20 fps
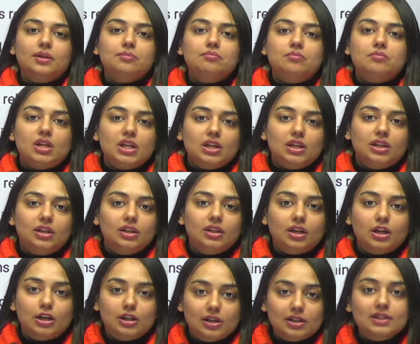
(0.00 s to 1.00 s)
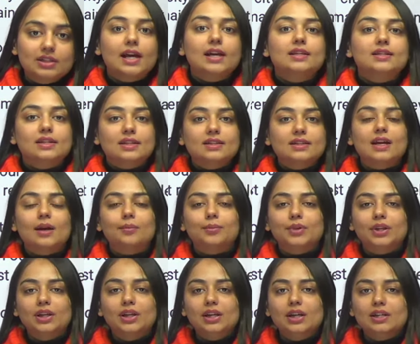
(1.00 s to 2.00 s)
mean criticizing
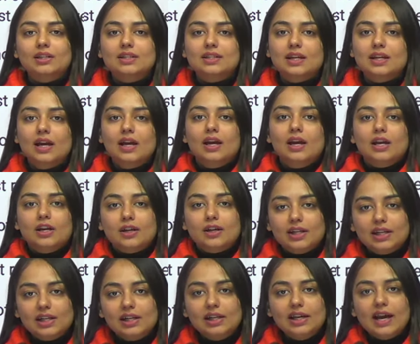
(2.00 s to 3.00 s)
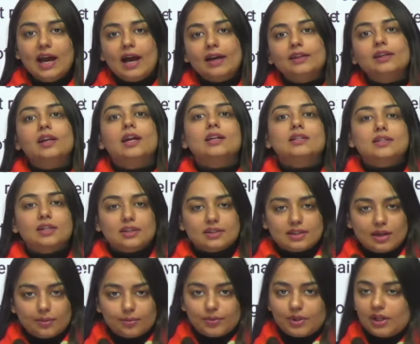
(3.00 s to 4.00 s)
something, it's critically analyzing
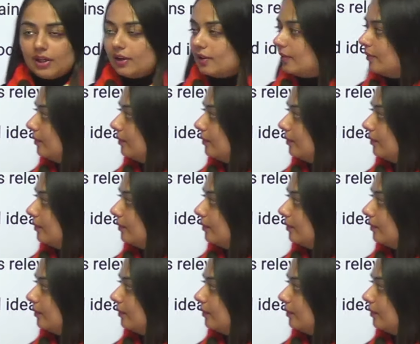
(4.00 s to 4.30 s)
something.